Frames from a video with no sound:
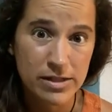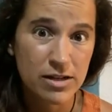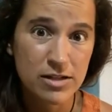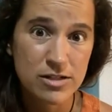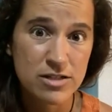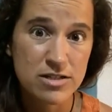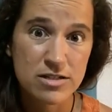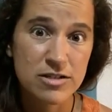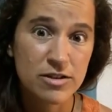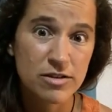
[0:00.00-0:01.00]
good to
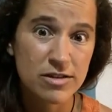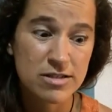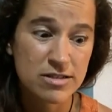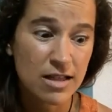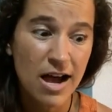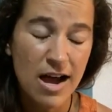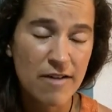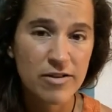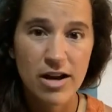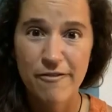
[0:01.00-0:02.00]
just do this
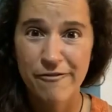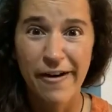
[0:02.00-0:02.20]
live, and I